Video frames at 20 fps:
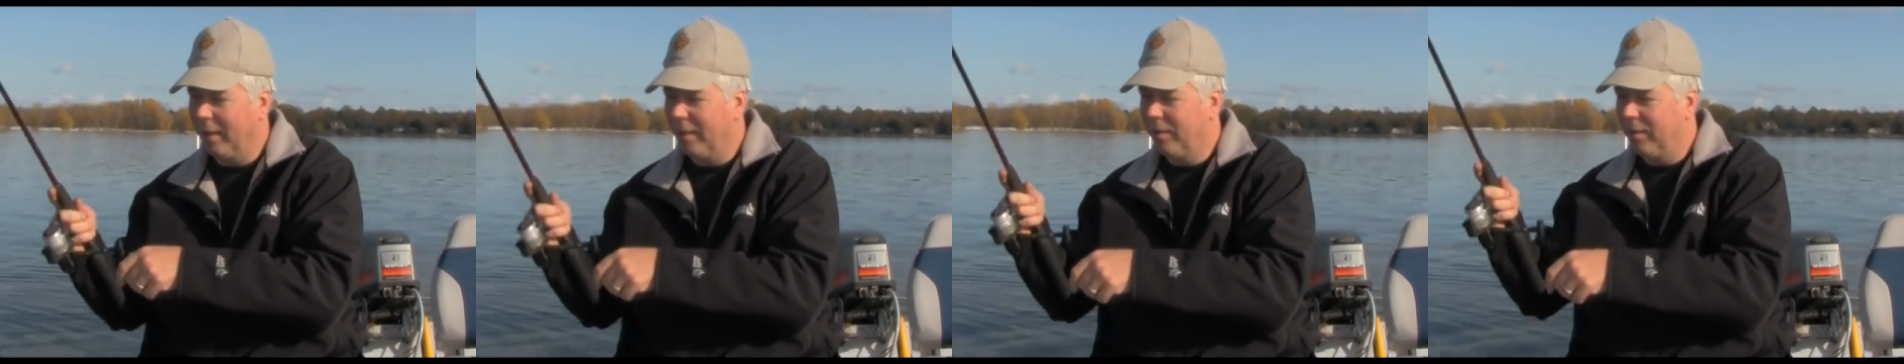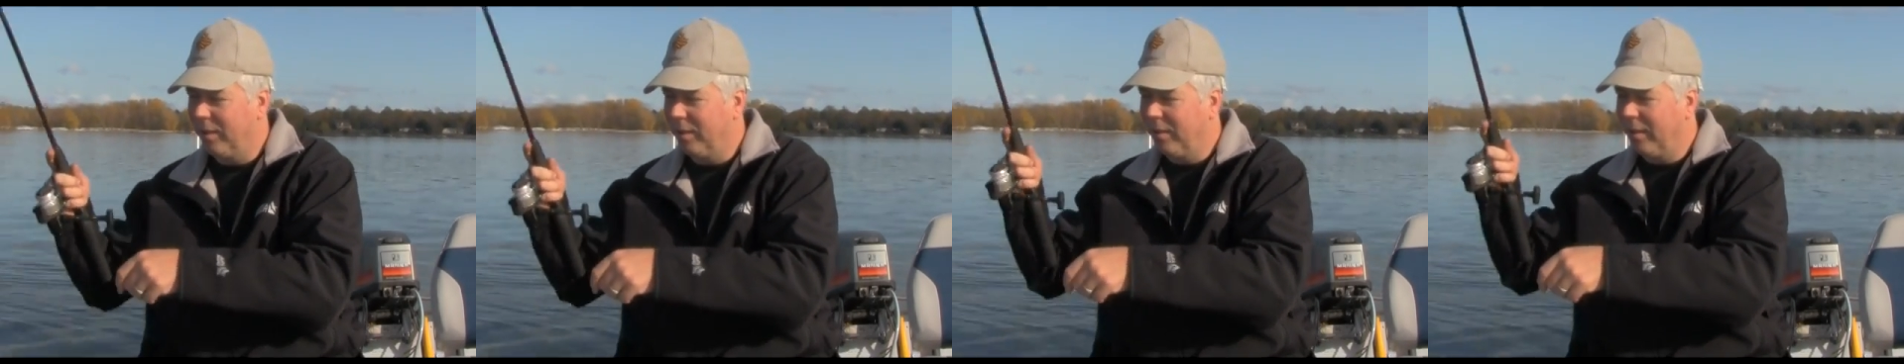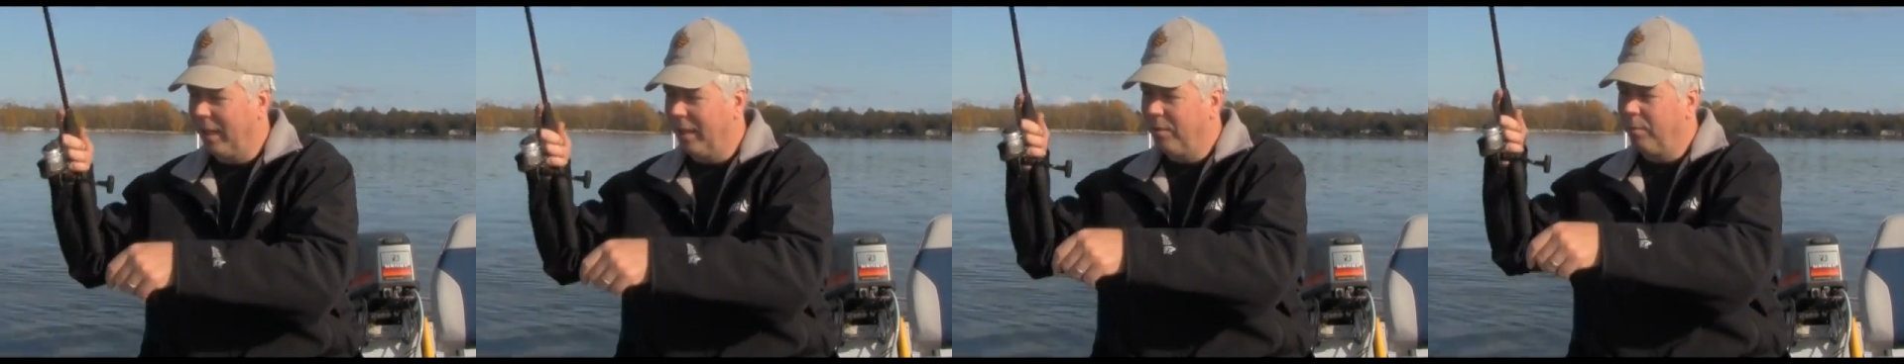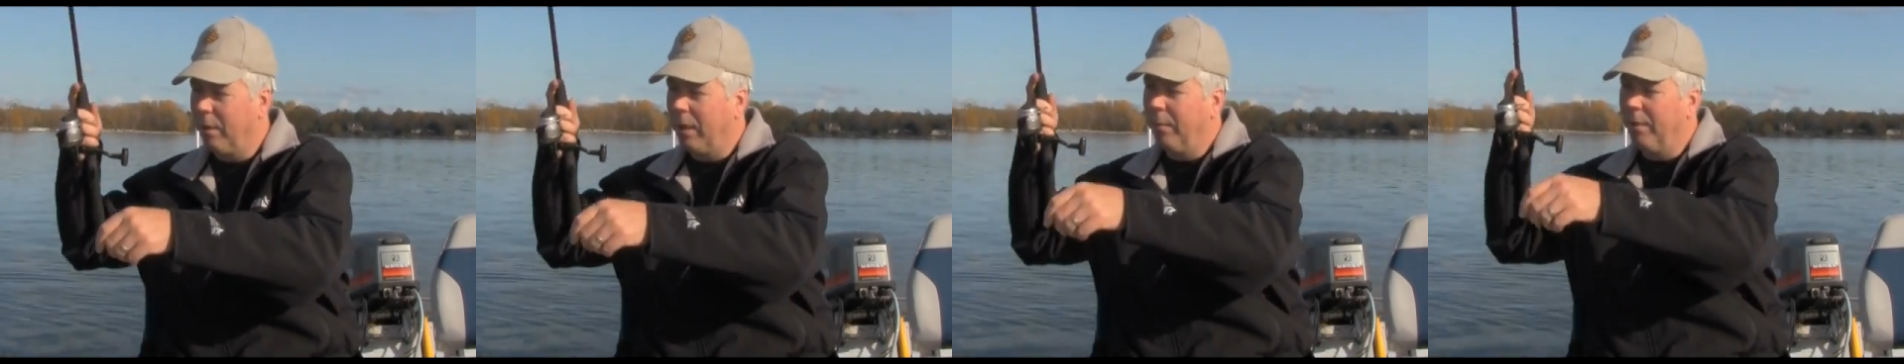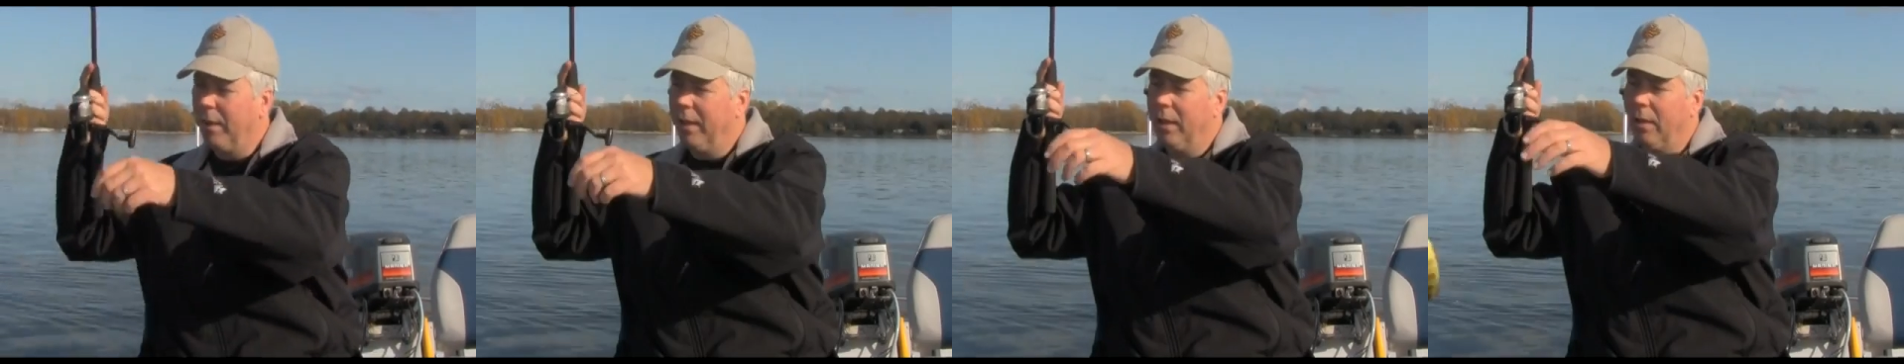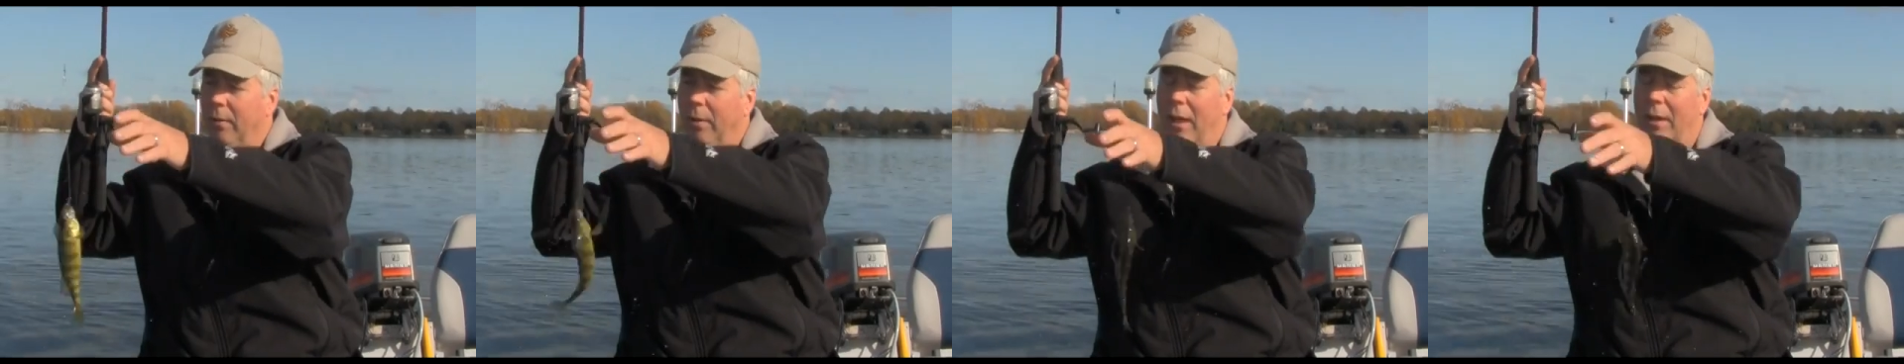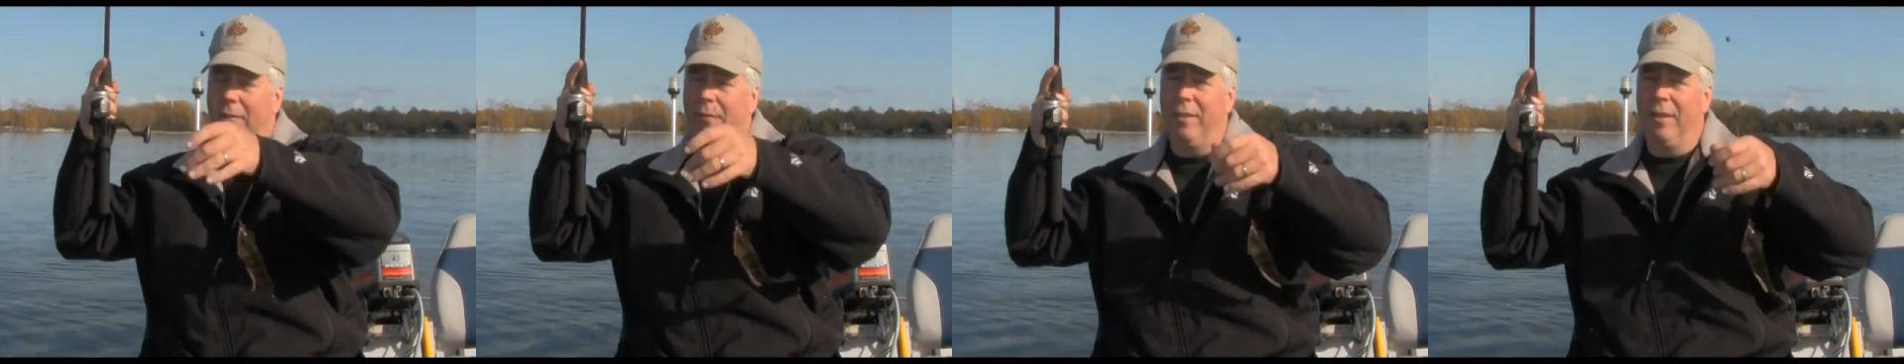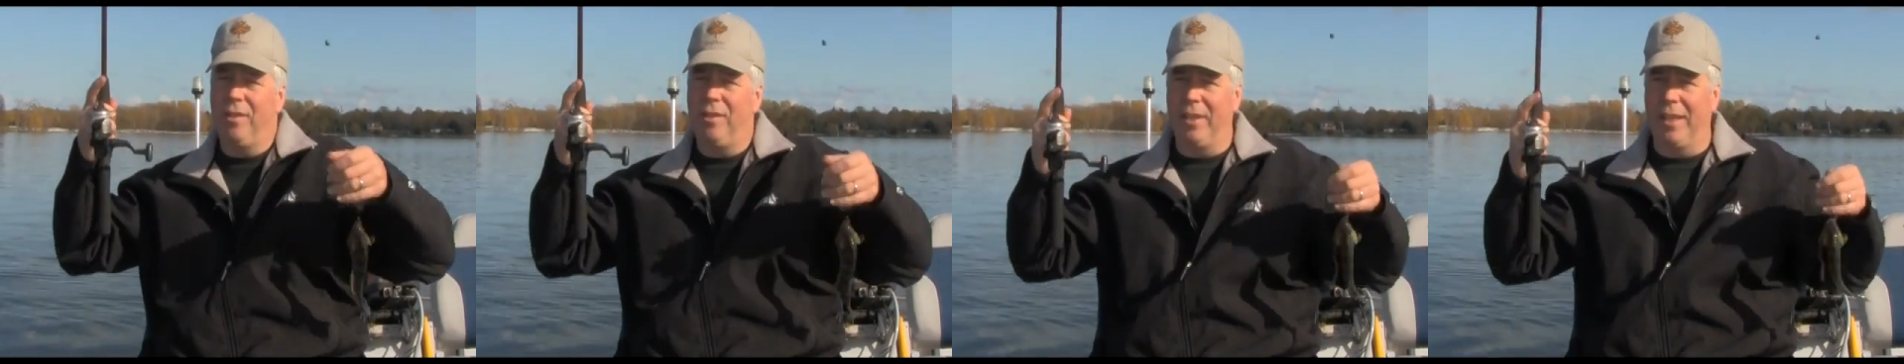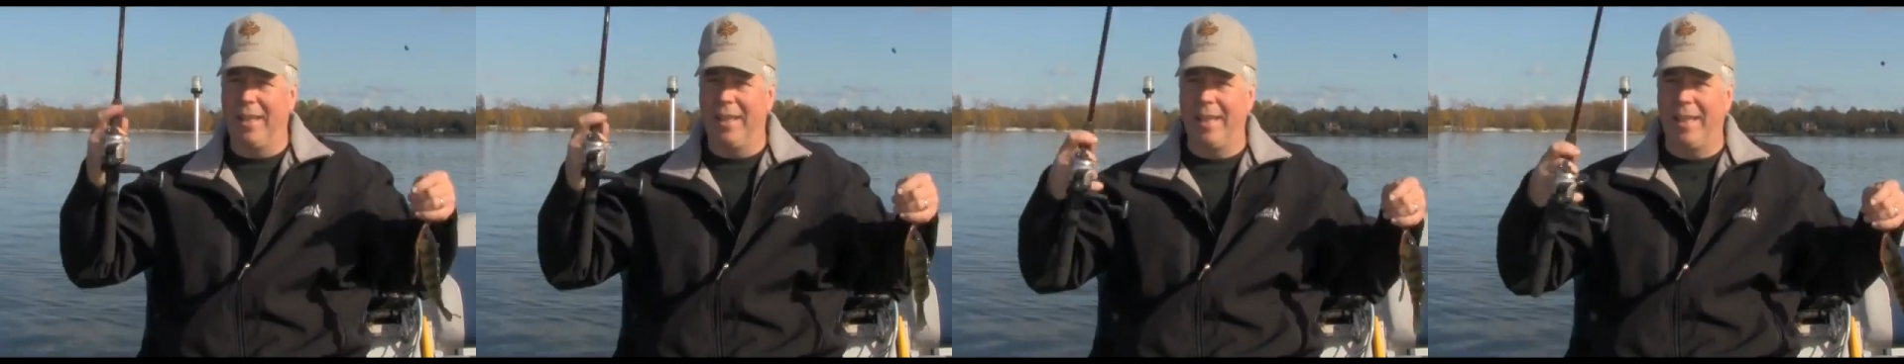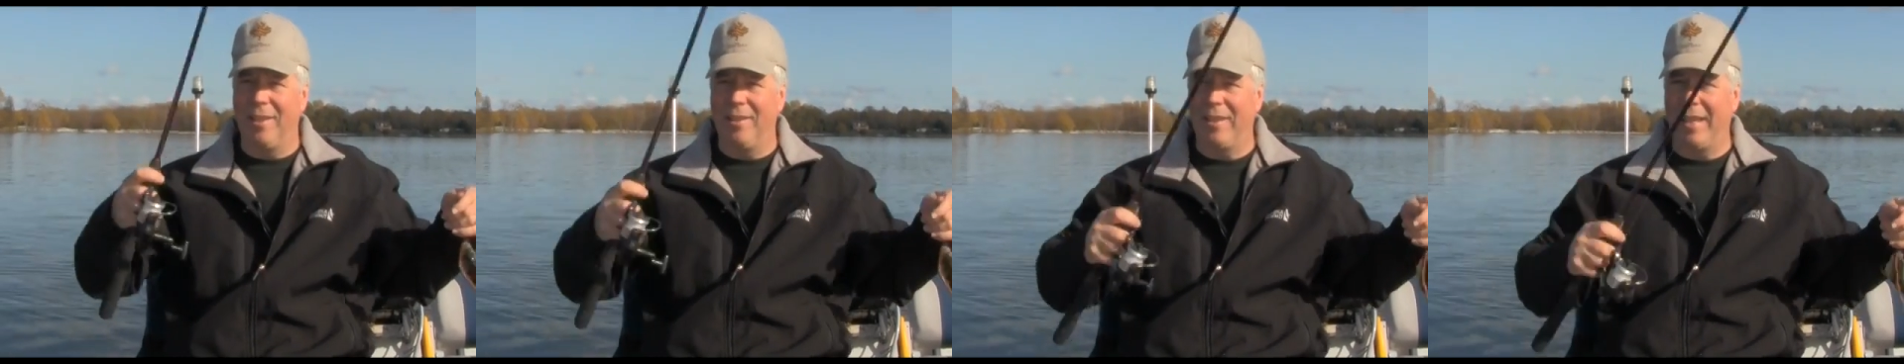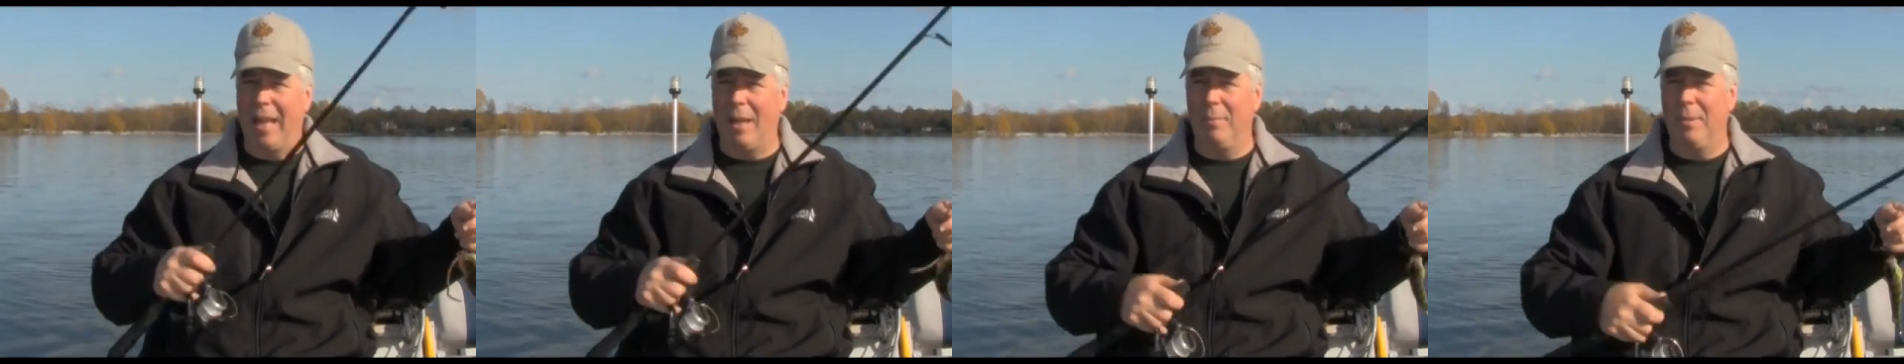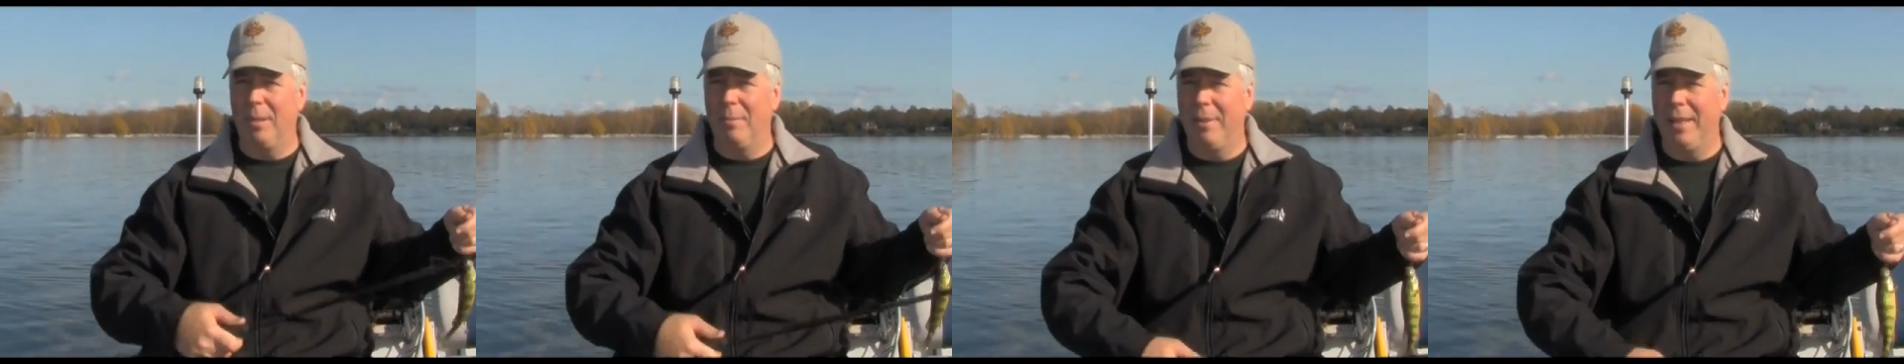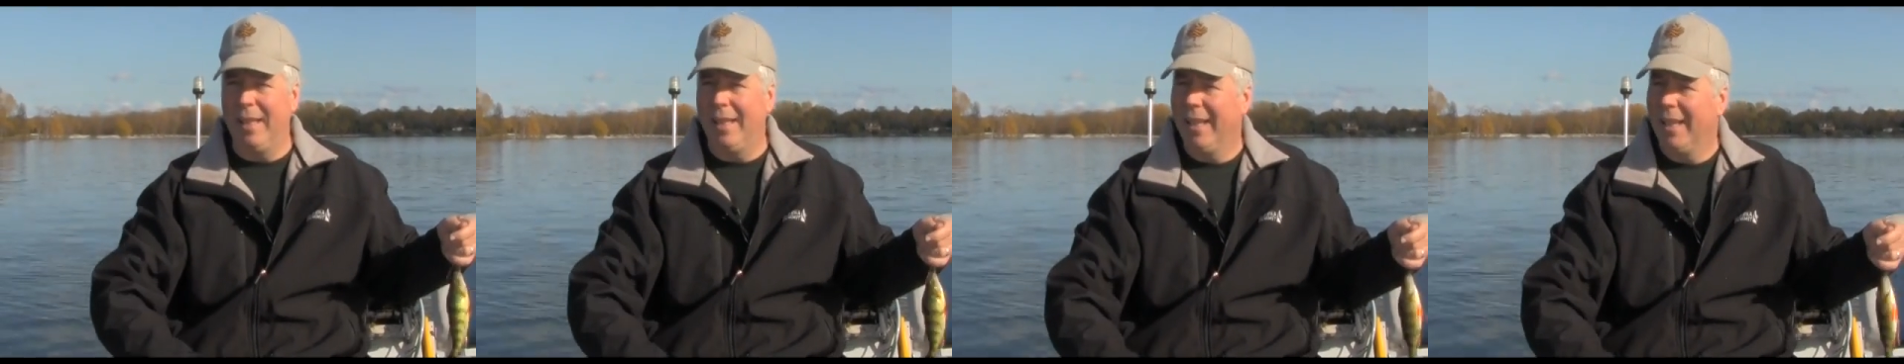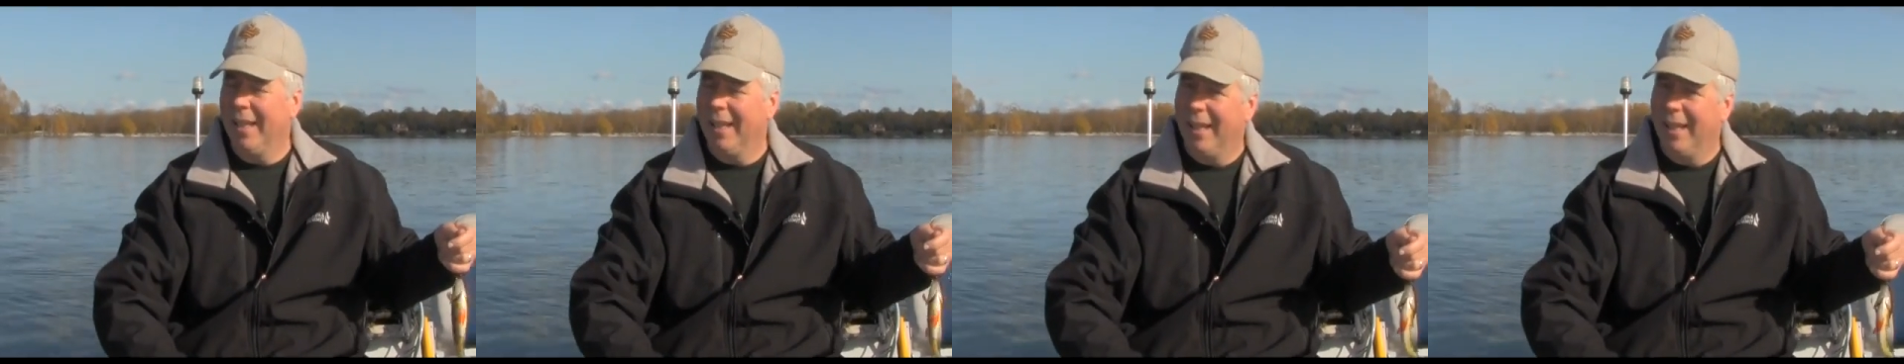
It's just that's why we're here. We're out fishing, and they just happen to be